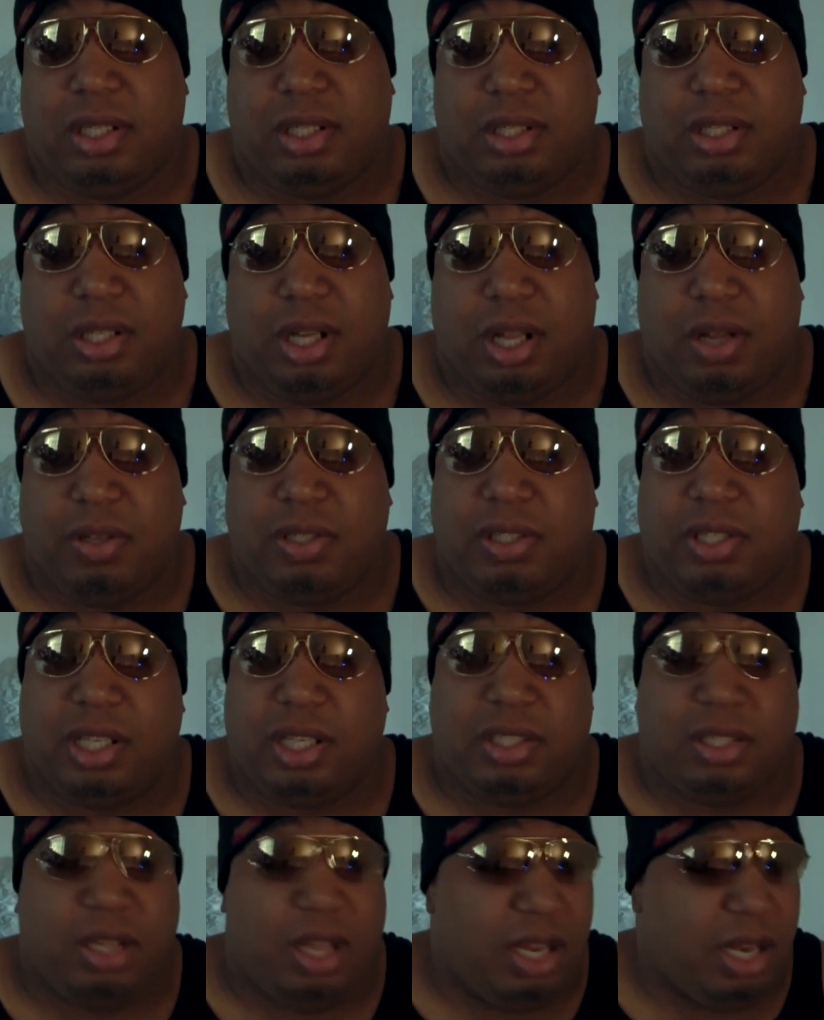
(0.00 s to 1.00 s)
You know, it's
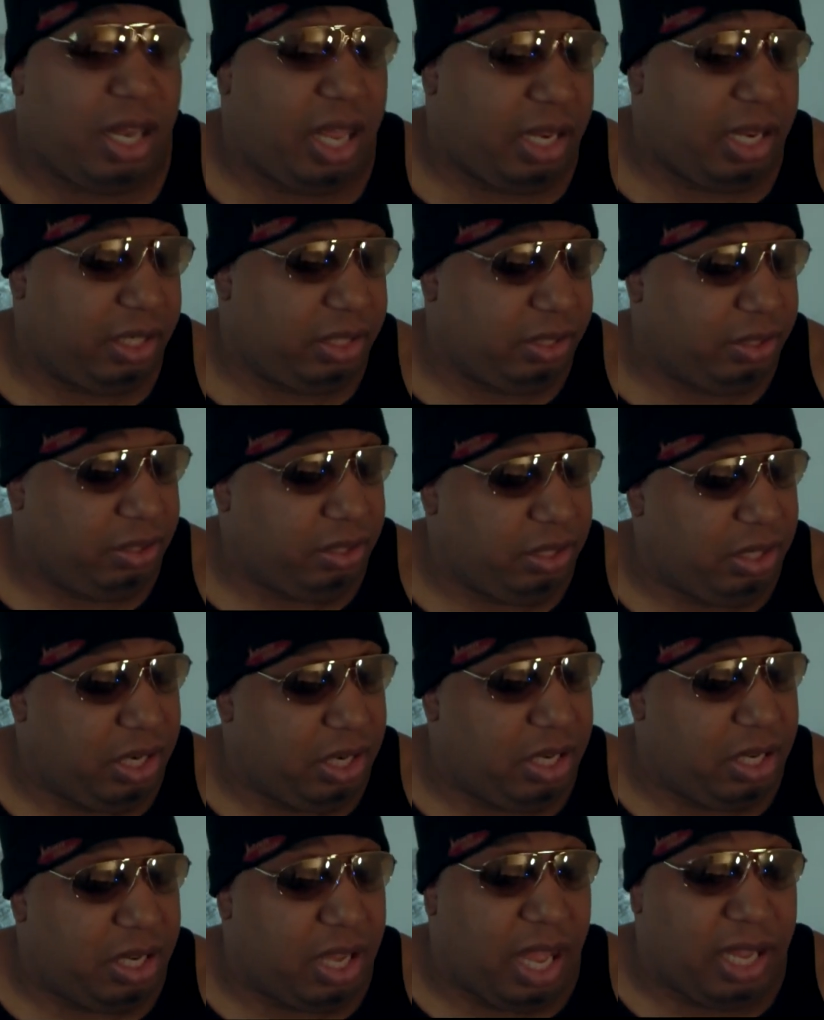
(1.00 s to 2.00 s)
it's not like
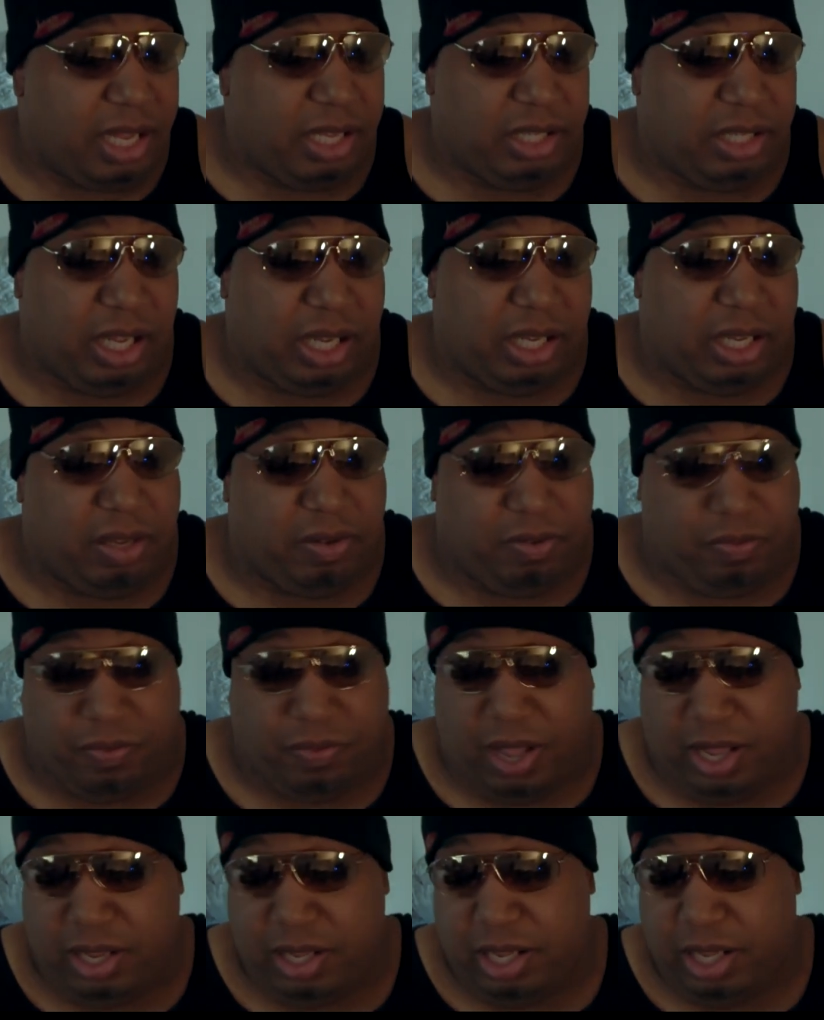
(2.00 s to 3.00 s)
I think is
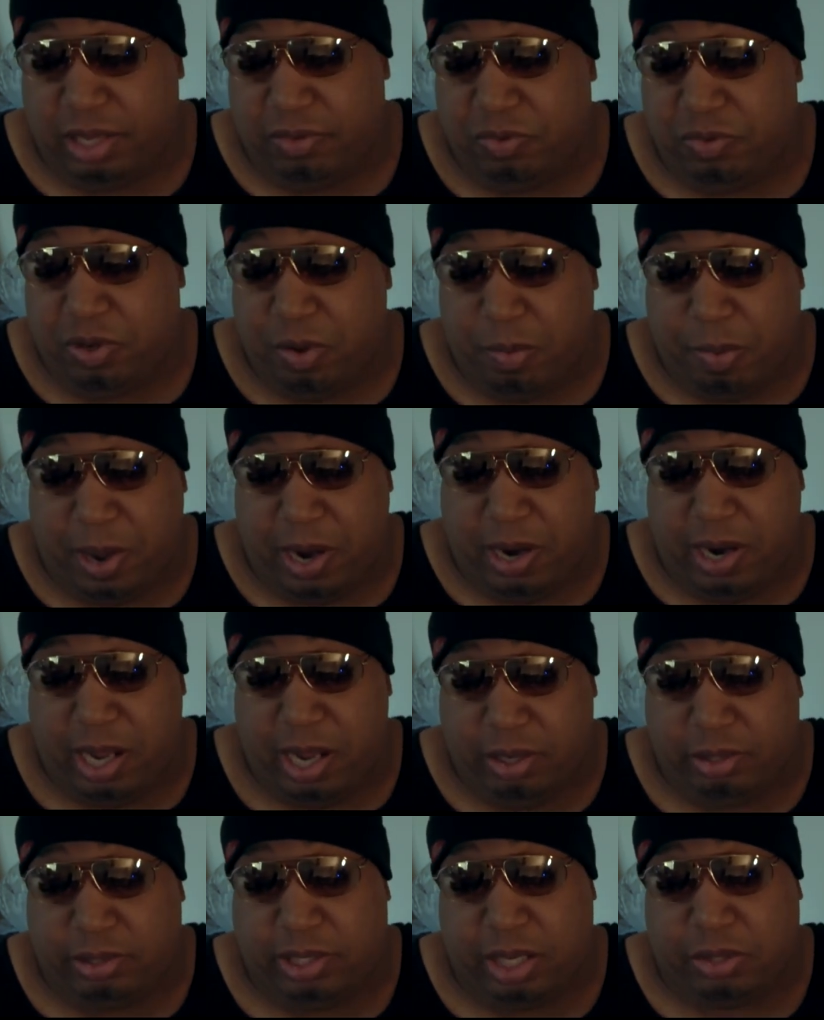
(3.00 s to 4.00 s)
I, I can compare a
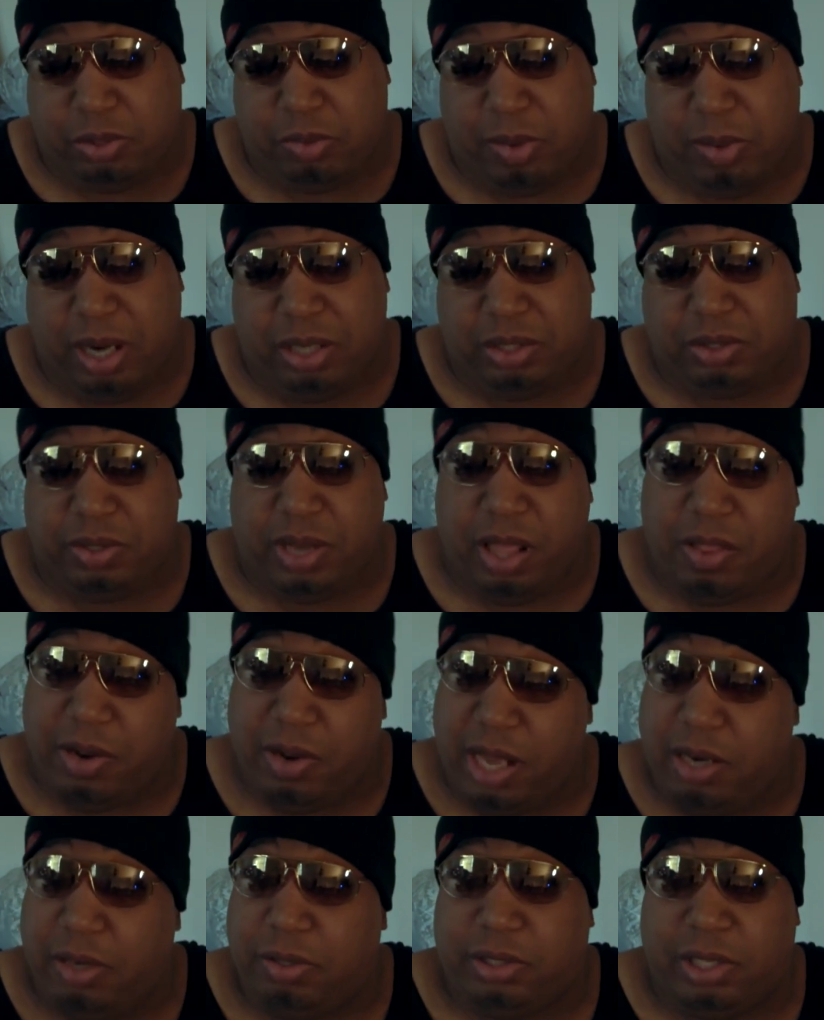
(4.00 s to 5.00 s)
heterosexual marriage to another
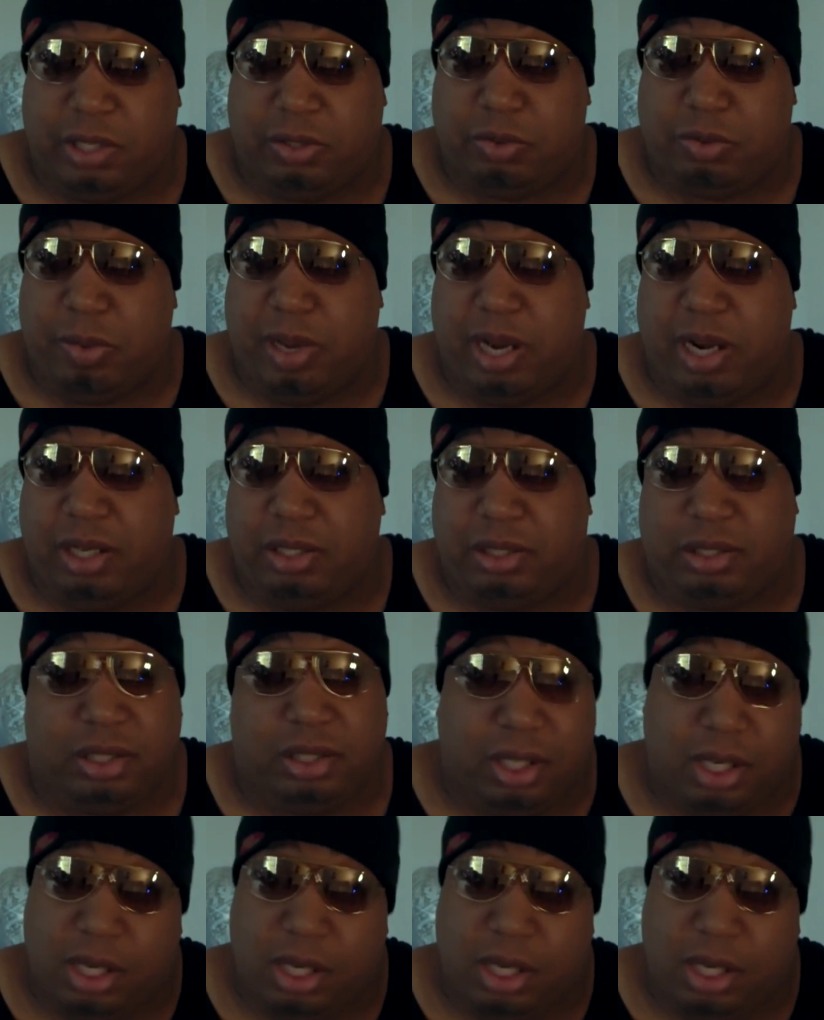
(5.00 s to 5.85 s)
heterosexual marriage.